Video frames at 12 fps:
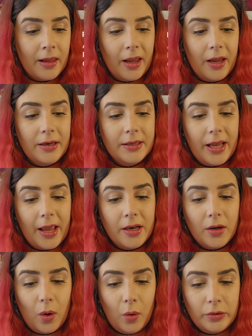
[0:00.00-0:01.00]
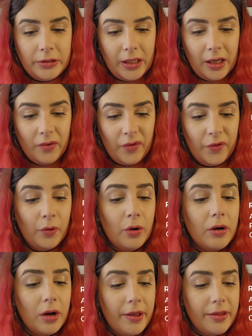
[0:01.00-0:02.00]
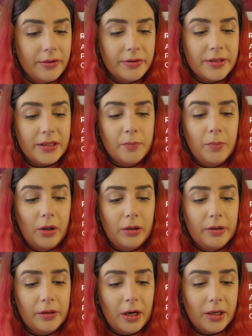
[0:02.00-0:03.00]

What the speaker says: And then only 4 other smaller,